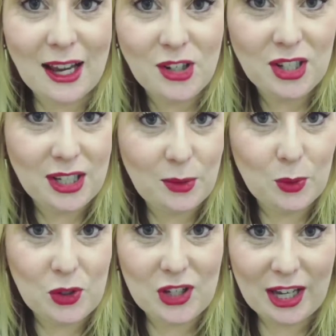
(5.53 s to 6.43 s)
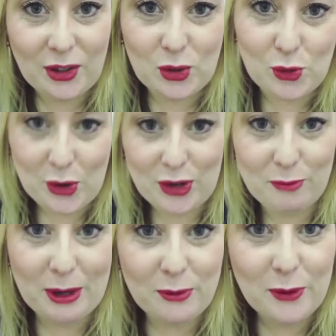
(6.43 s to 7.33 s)
Ashley will take control
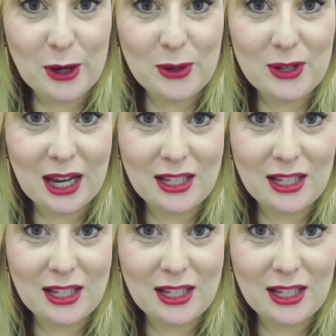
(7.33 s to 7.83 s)
of my phone